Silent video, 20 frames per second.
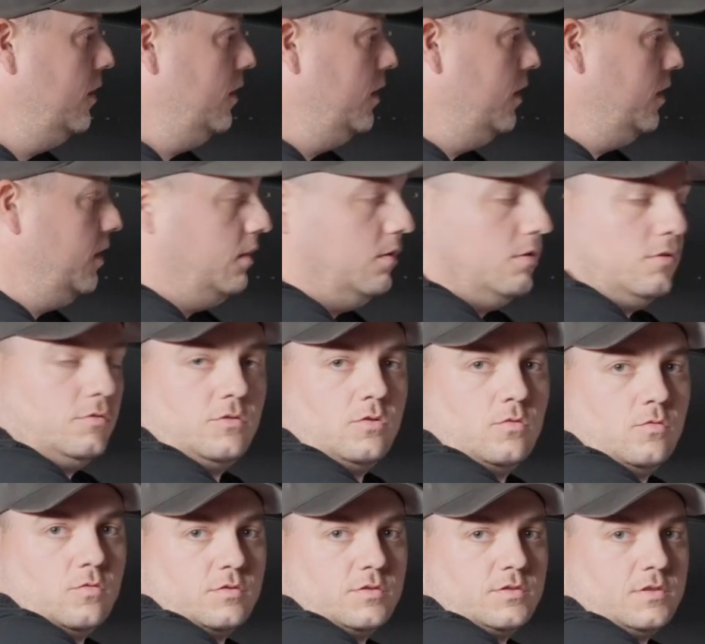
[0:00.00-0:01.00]
here
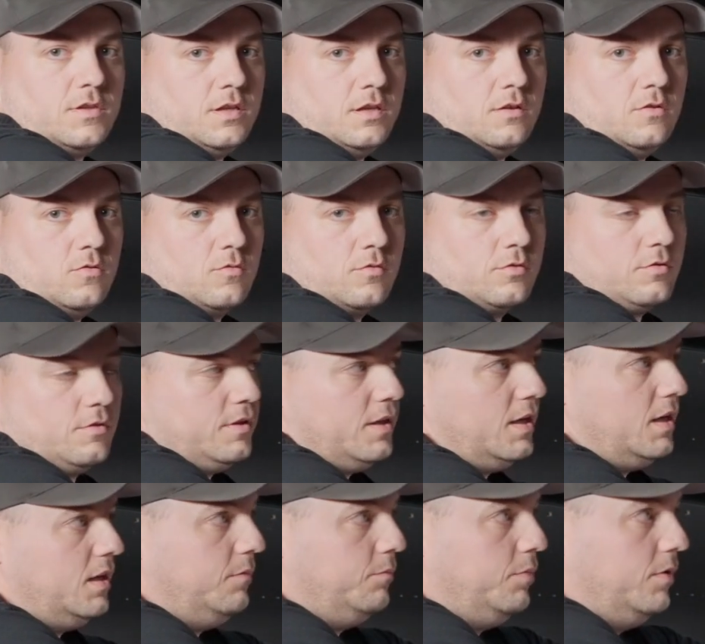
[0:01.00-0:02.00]
towards the corner of
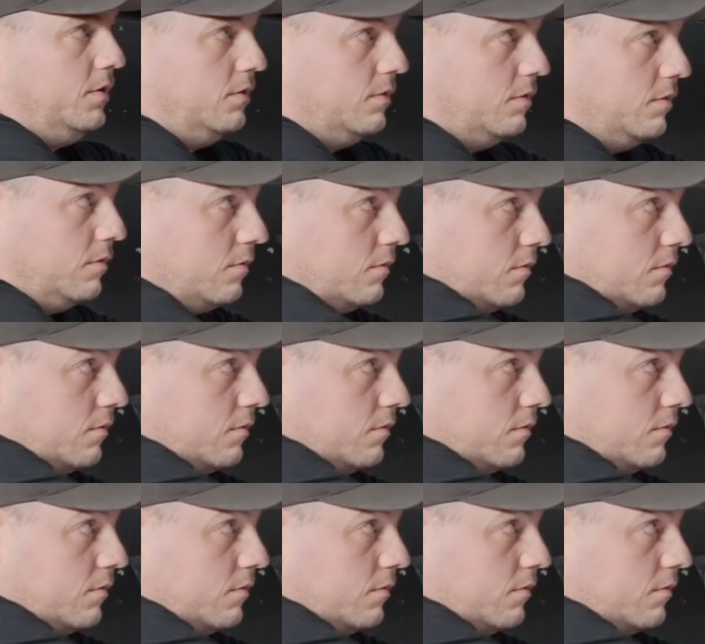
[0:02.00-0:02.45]
the A-pillar.